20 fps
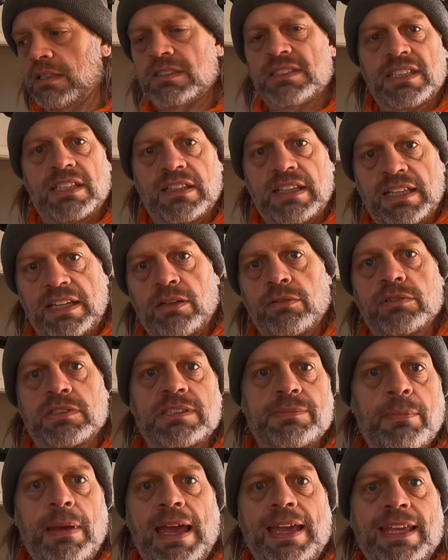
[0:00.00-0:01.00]
so they don't
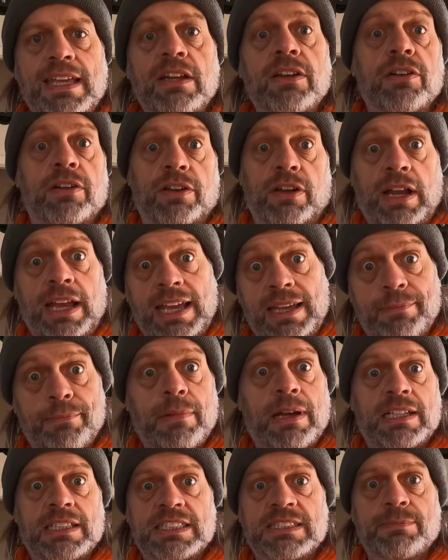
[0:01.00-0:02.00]
smack it or your hand
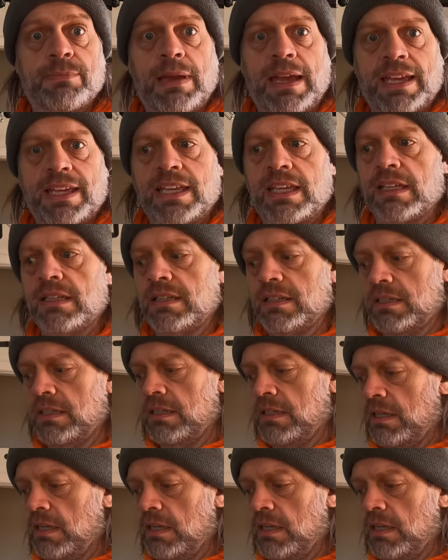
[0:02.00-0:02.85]
might smack it.